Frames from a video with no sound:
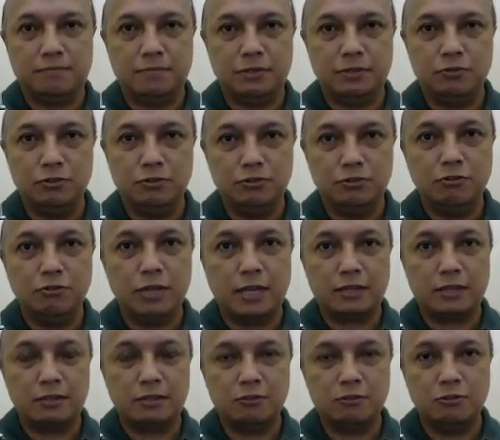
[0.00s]
You do
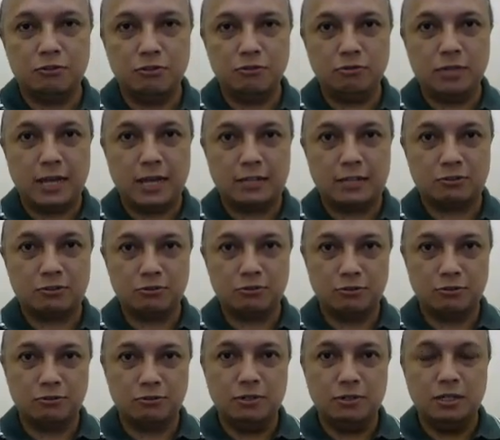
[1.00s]
that
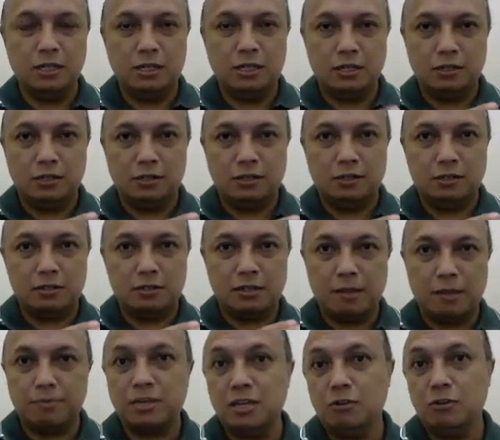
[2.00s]
to
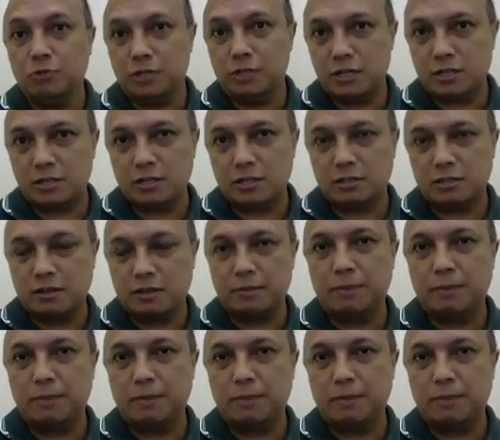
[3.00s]
some keywords, some